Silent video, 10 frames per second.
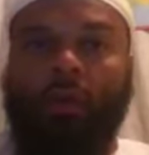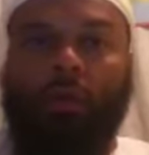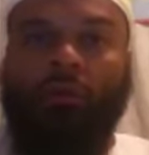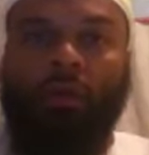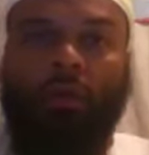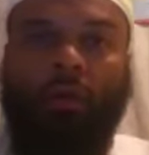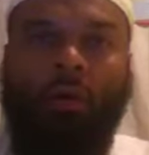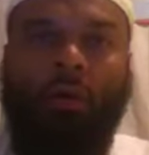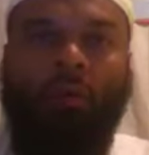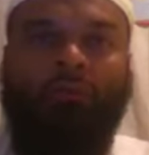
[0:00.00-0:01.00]
And the
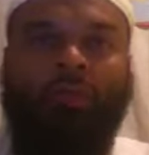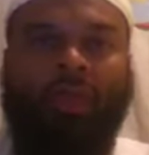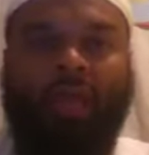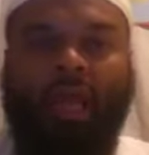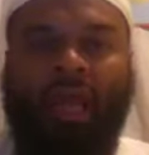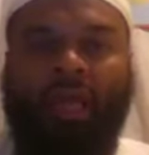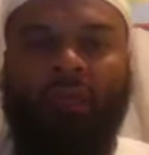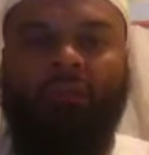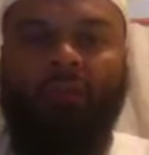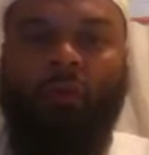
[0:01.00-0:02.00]
law of the
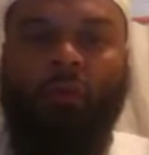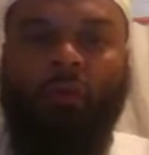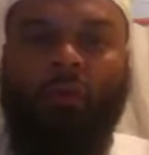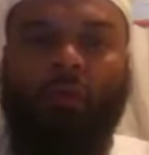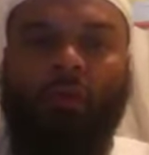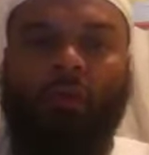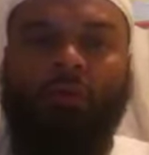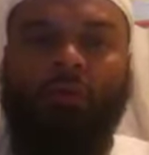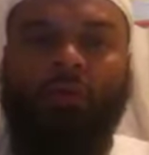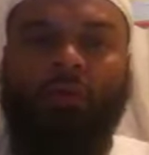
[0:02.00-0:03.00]
land for
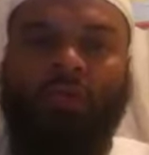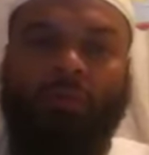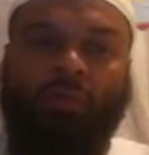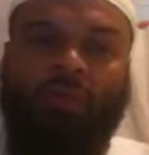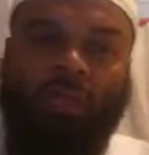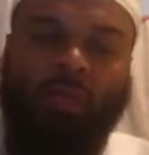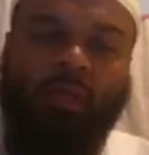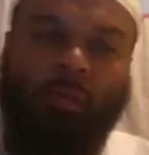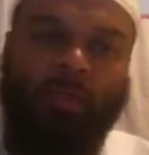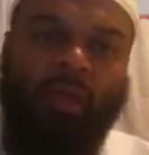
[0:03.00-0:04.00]
this
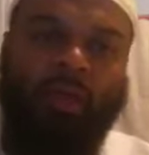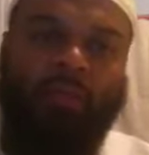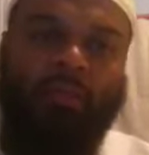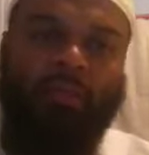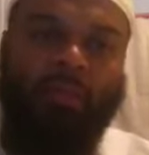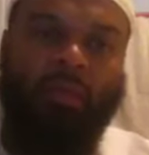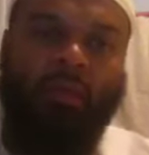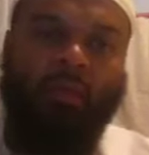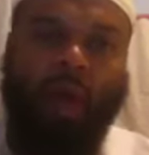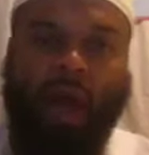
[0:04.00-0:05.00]
particular place
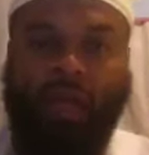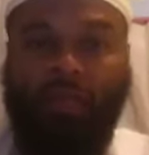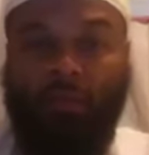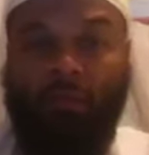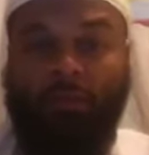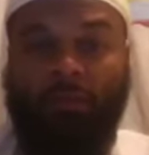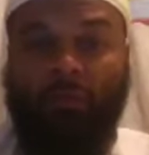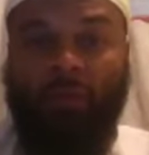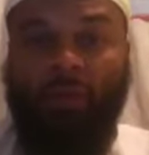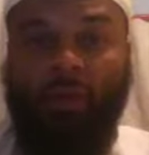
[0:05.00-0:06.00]
where I live
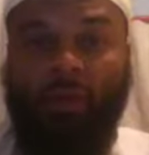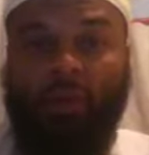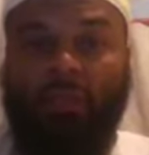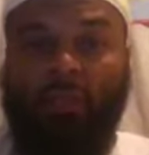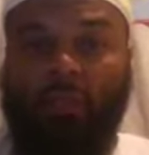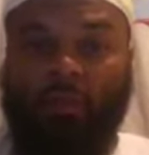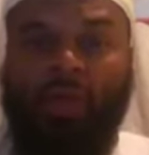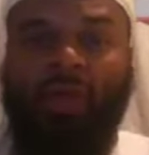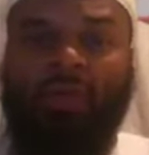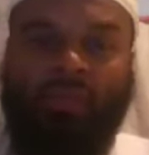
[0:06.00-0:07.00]
is the
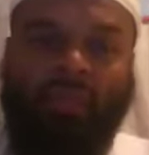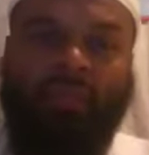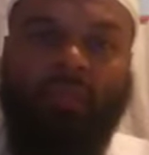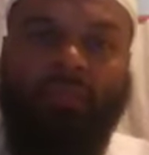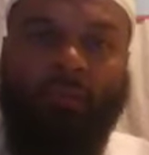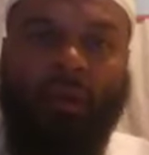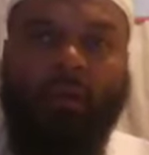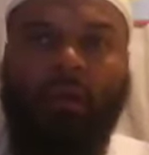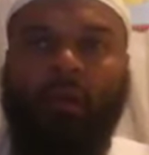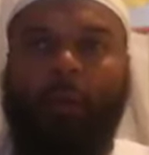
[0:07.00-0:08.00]
United States of
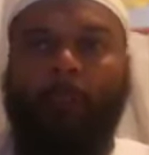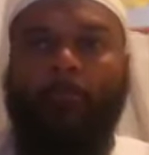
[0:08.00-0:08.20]
America.